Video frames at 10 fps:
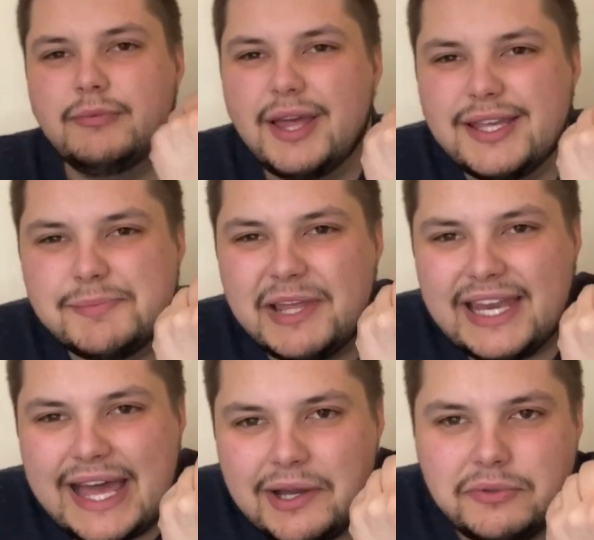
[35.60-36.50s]
It's a bit
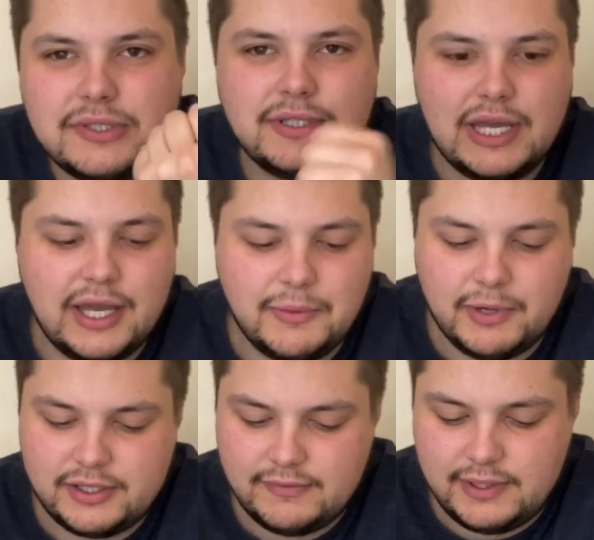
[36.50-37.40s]
loud. I
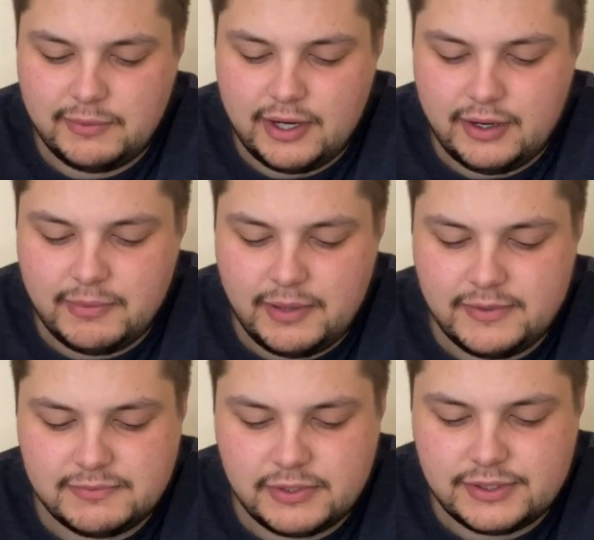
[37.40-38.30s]
don't really wear it maybe
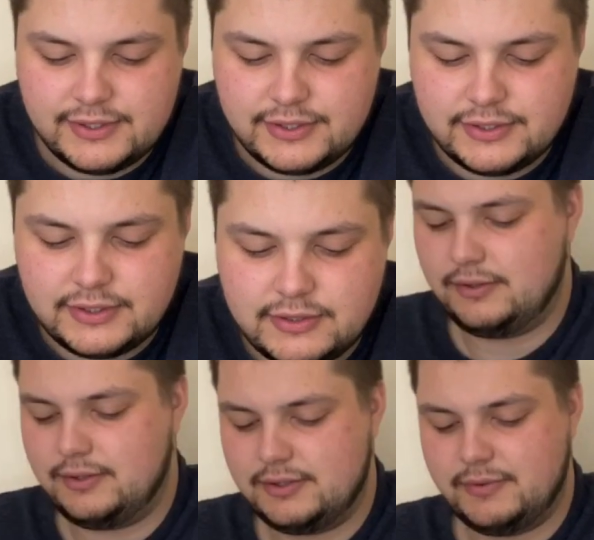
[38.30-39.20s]
as much as I should do,
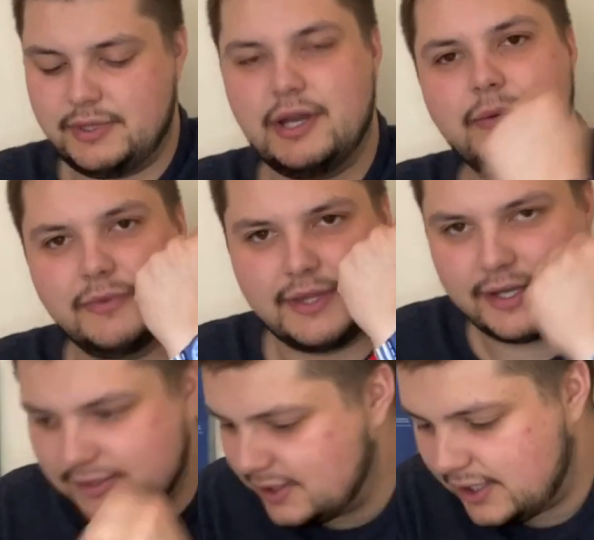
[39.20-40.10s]
so we're going with that
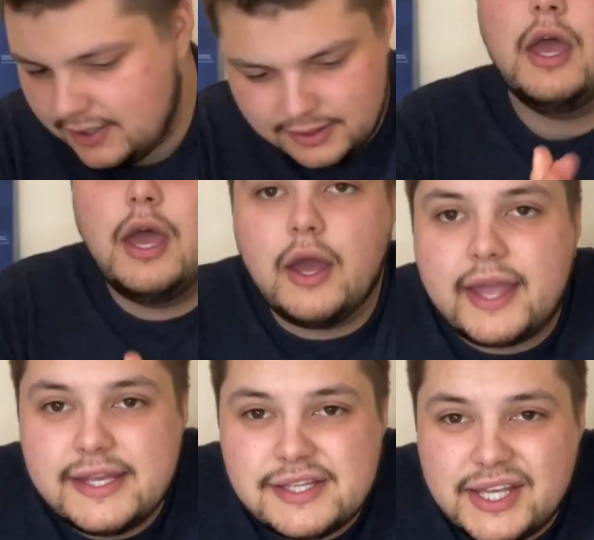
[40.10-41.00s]
today.
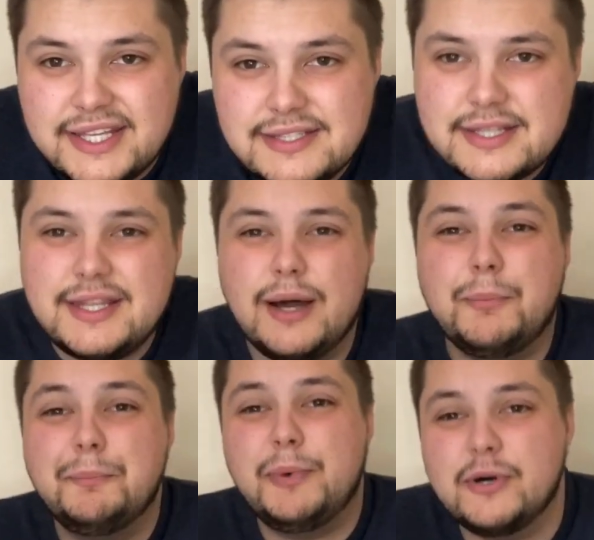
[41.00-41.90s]
Okay, so into the
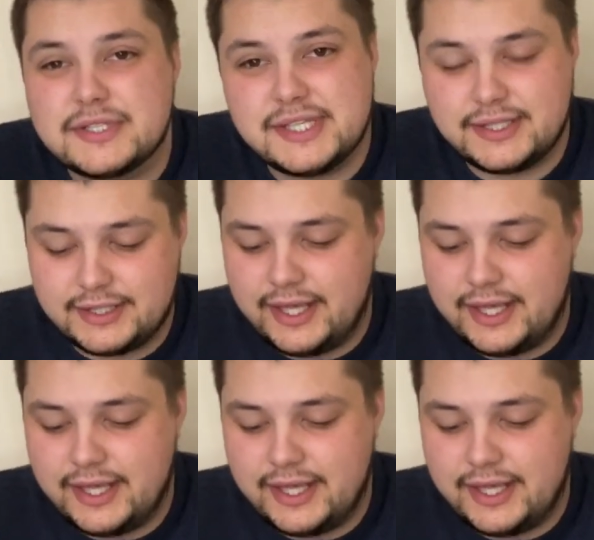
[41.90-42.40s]
unboxing then.